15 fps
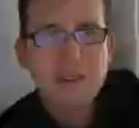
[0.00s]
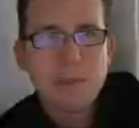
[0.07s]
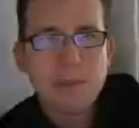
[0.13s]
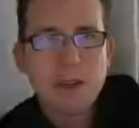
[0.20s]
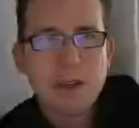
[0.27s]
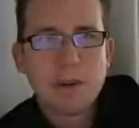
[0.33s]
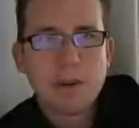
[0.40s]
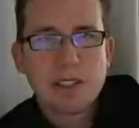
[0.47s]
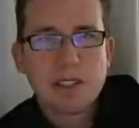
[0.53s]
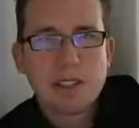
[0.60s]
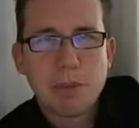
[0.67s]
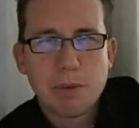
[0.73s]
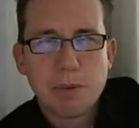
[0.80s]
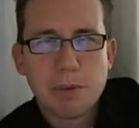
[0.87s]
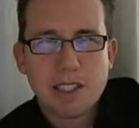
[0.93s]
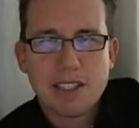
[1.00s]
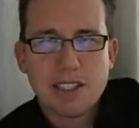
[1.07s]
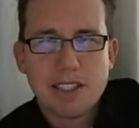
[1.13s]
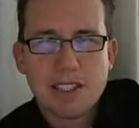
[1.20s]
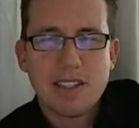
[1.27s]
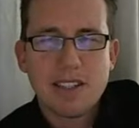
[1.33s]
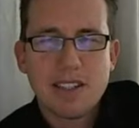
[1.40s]
Vimeo one so people can
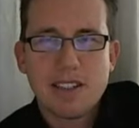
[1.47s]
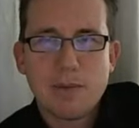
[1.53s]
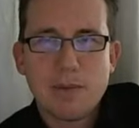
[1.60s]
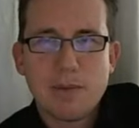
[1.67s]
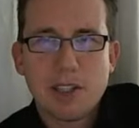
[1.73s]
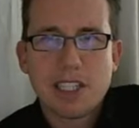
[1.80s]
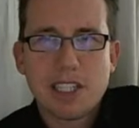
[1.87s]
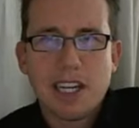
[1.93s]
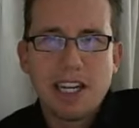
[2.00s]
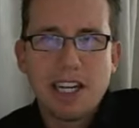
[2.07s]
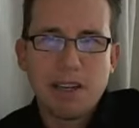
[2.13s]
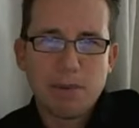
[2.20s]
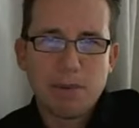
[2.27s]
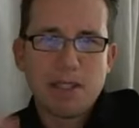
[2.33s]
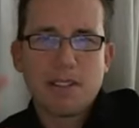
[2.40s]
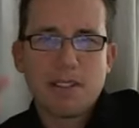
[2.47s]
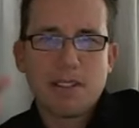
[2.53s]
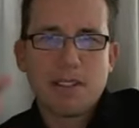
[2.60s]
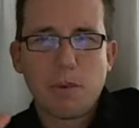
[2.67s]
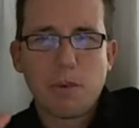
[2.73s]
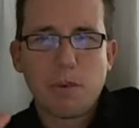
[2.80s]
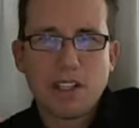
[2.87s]
see it real time and
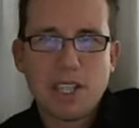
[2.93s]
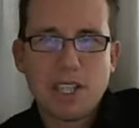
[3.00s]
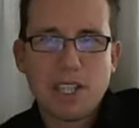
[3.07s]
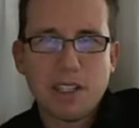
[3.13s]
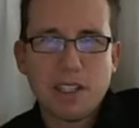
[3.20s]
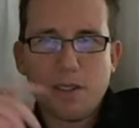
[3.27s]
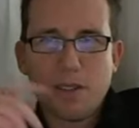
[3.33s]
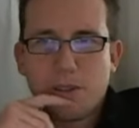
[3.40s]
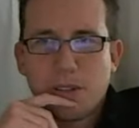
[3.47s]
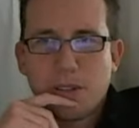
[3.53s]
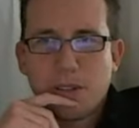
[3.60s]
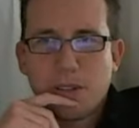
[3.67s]
watch how you